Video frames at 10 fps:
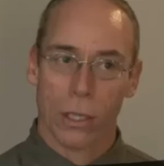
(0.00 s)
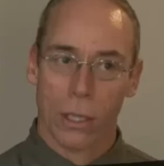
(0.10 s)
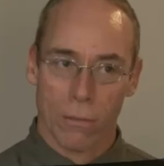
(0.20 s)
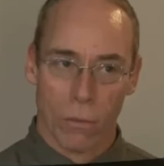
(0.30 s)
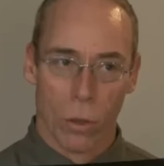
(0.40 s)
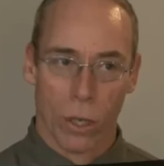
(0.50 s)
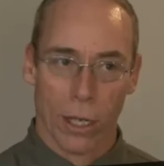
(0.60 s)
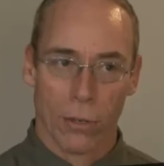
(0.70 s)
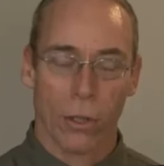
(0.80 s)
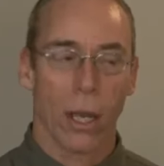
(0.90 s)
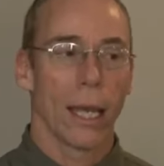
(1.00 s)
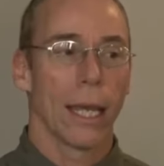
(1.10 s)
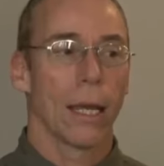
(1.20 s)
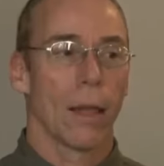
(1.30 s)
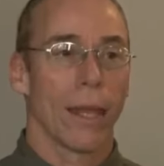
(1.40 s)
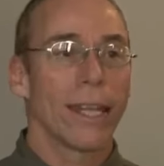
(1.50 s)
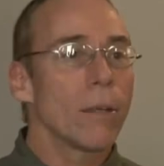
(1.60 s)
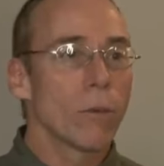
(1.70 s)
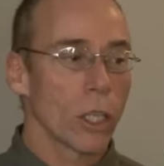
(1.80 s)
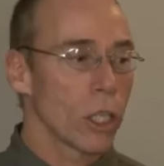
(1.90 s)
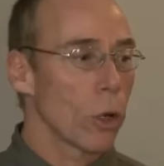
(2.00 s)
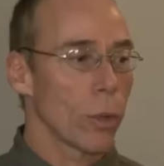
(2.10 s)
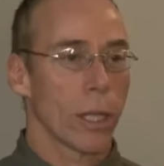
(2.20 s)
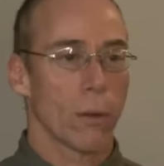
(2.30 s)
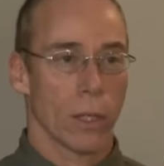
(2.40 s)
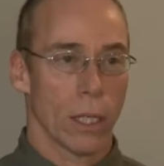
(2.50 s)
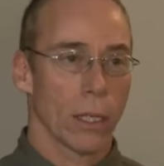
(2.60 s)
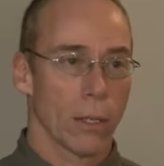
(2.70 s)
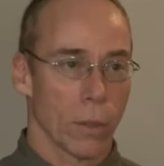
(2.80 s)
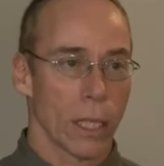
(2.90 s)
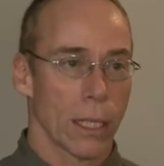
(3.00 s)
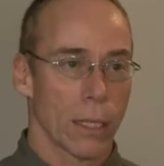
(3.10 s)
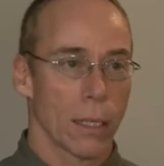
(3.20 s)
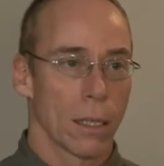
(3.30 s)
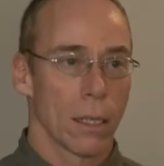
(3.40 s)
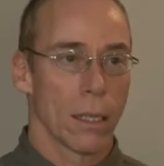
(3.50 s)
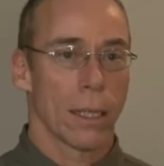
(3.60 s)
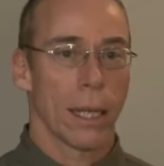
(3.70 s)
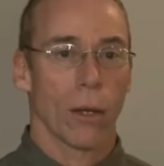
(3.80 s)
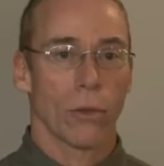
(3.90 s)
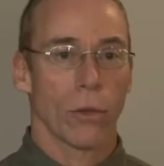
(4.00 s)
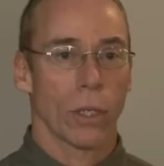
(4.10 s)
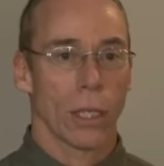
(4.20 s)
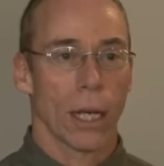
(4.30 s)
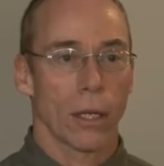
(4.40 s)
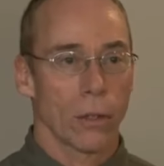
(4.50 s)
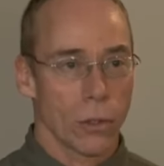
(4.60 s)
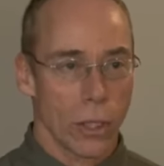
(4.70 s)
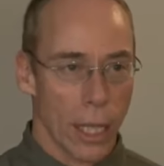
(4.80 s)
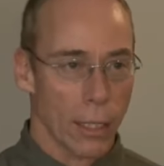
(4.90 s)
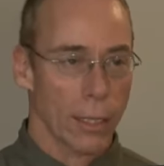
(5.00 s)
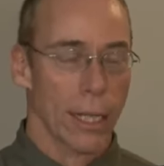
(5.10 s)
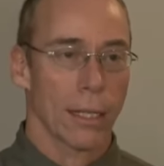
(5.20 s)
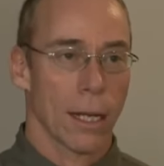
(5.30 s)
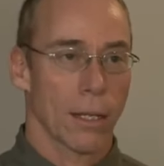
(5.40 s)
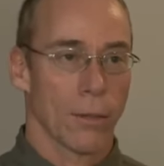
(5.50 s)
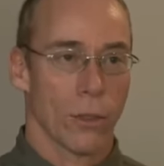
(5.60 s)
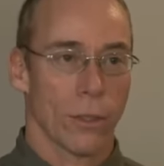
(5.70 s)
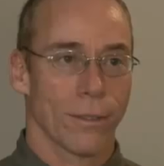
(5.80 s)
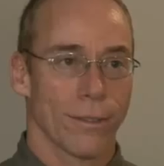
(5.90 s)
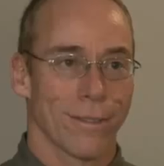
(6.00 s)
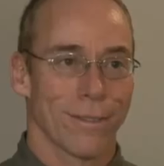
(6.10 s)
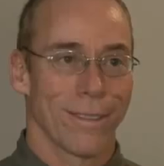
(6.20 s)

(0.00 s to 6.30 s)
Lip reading: 1940s, they didn't really know what they were dealing with. They also did not understand the technologies.